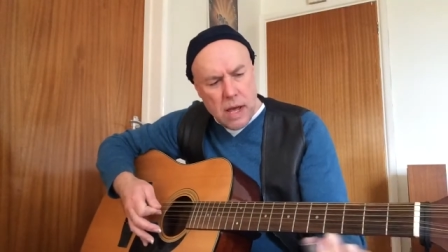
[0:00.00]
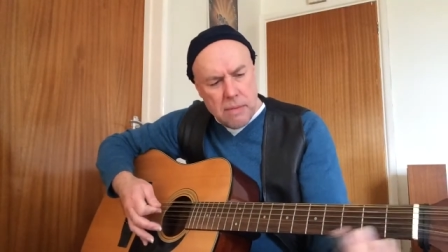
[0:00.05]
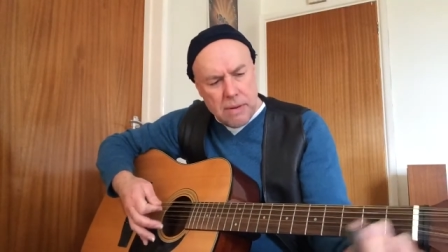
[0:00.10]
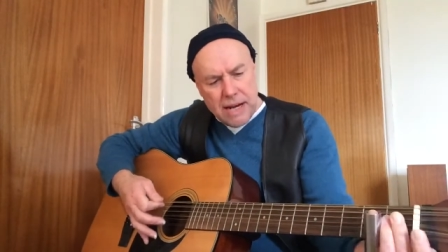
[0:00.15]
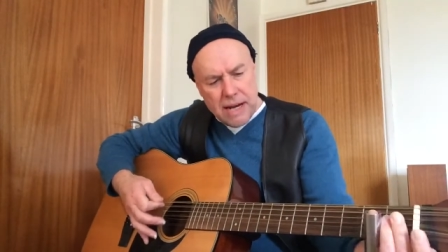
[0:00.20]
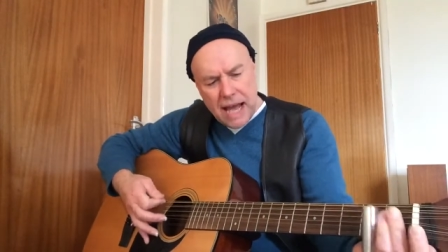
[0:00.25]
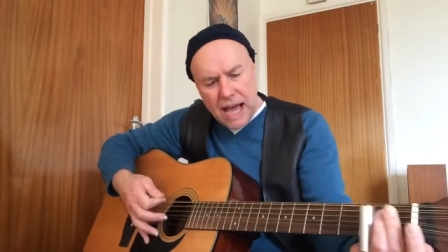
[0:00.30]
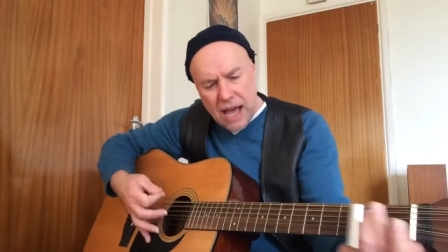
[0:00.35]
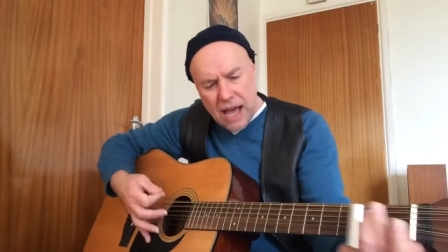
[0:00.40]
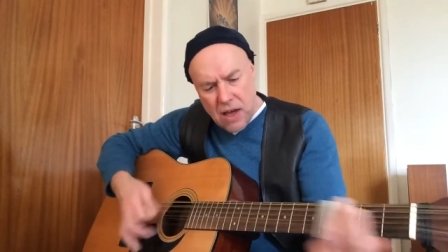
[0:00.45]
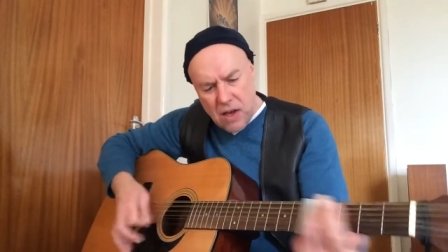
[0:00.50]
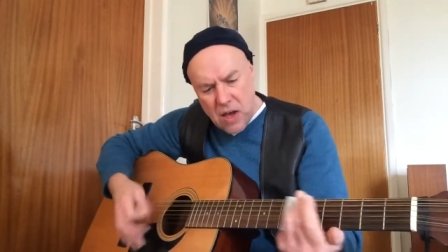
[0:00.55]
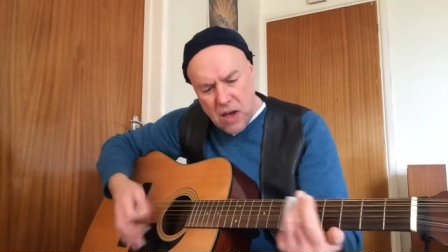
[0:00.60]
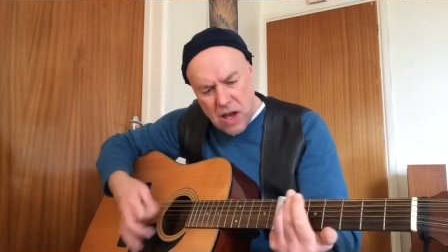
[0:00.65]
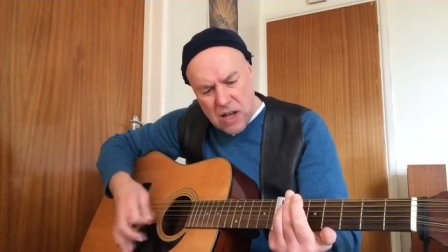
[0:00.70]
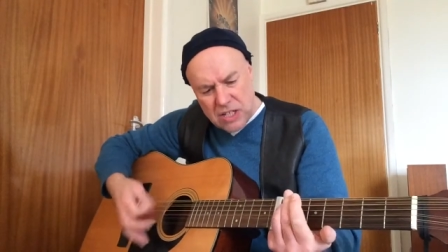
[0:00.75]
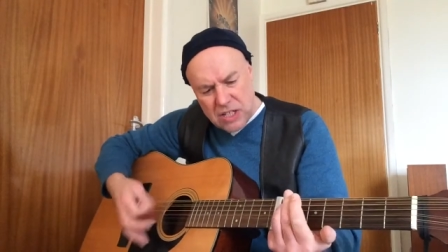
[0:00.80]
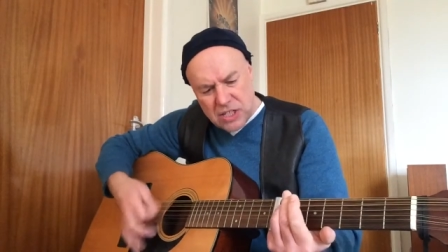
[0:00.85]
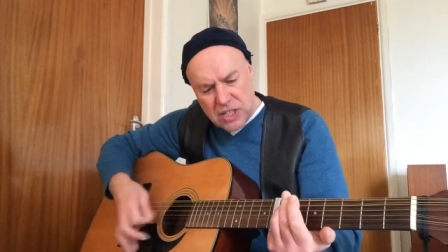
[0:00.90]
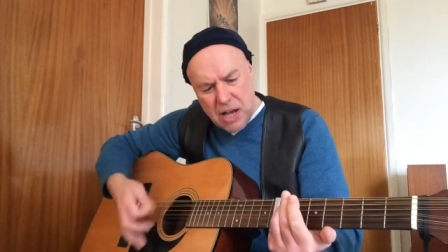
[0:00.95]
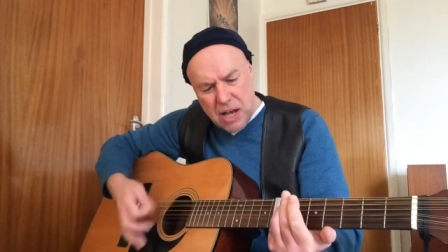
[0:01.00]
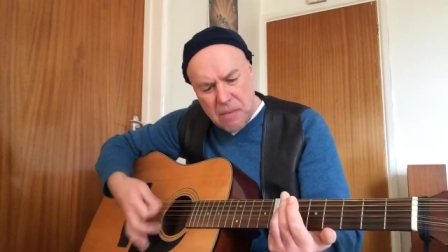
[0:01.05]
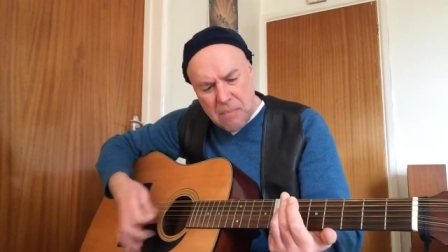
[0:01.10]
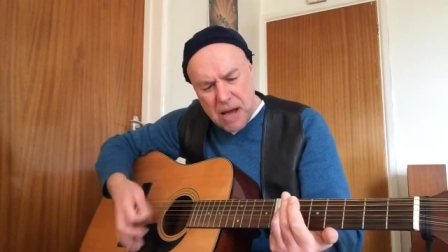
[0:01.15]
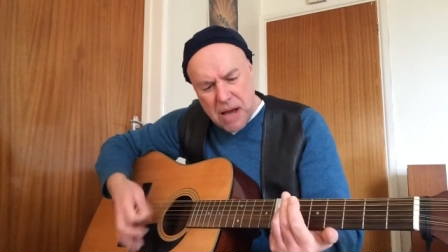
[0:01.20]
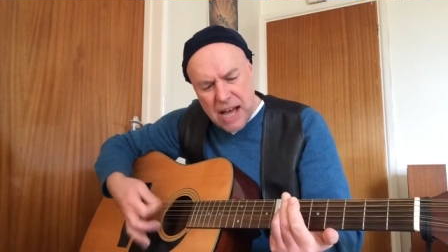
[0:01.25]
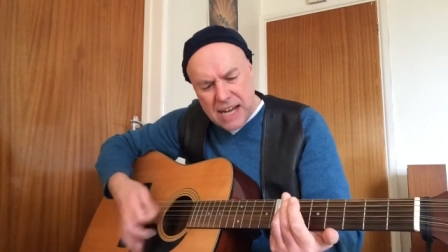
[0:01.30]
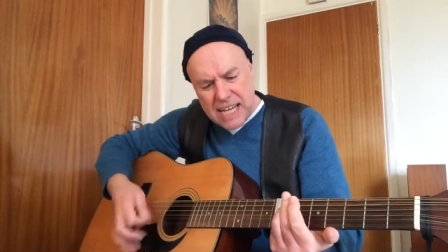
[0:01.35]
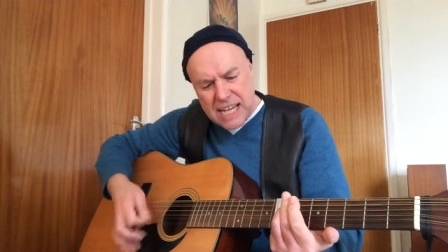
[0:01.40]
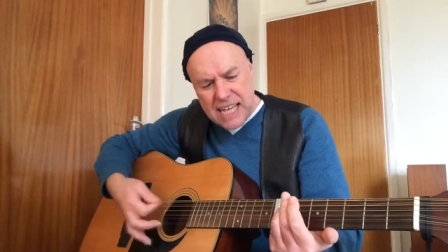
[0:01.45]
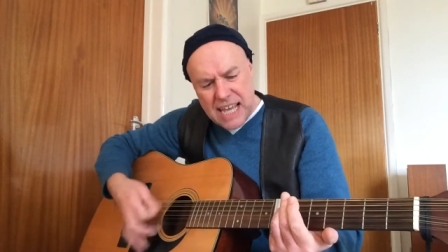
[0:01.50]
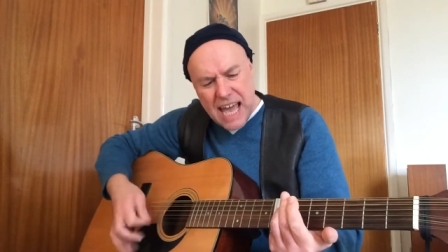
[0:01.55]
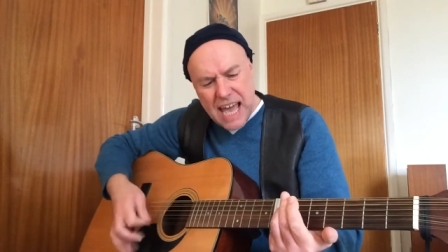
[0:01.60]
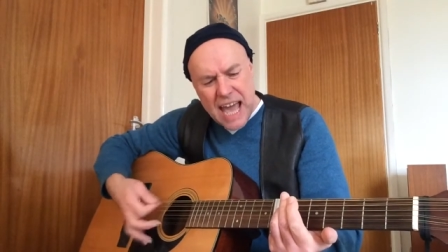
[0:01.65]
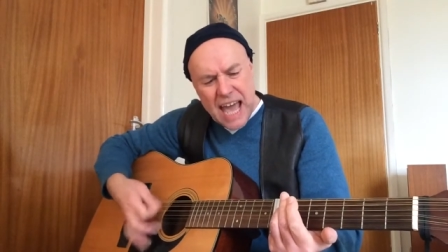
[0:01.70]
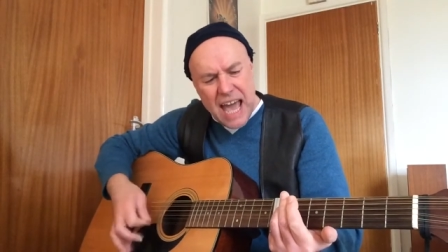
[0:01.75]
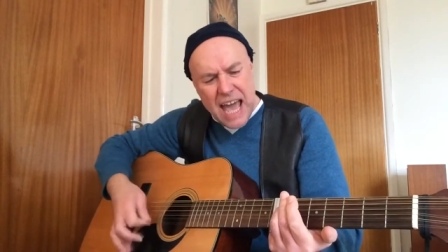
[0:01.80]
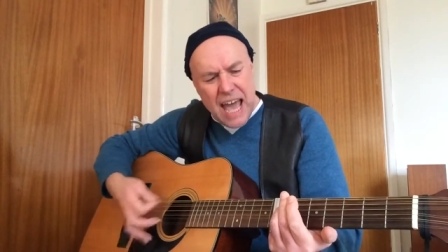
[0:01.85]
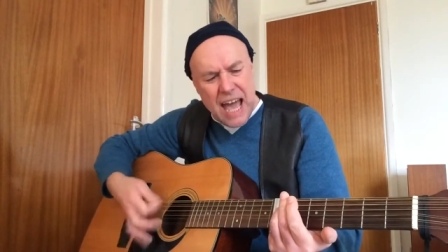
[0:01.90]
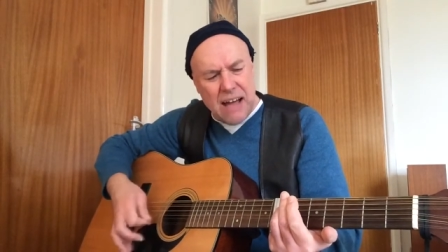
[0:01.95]
when I heard somebody
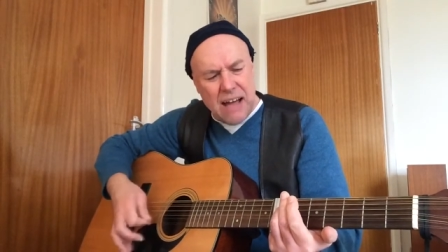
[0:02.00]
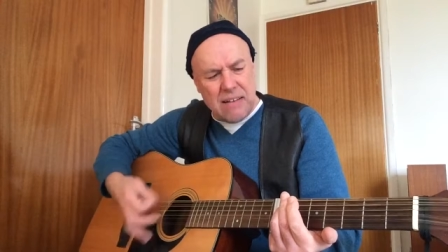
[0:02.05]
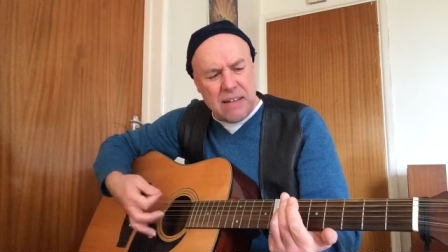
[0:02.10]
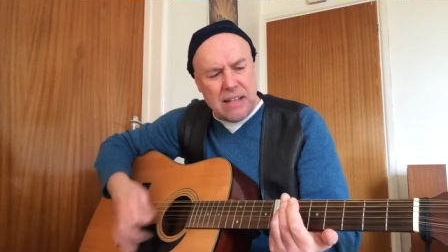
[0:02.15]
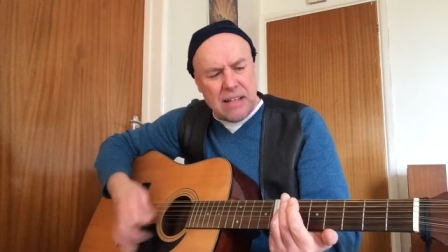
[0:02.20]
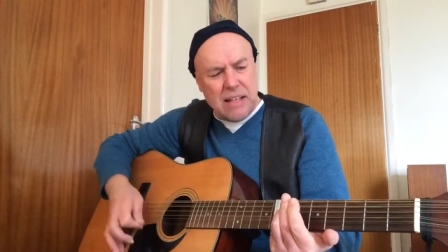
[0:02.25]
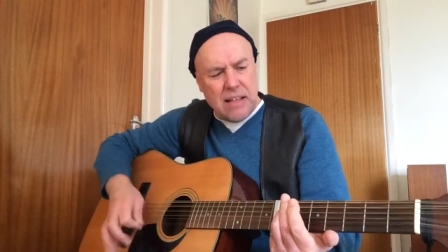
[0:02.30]
yell,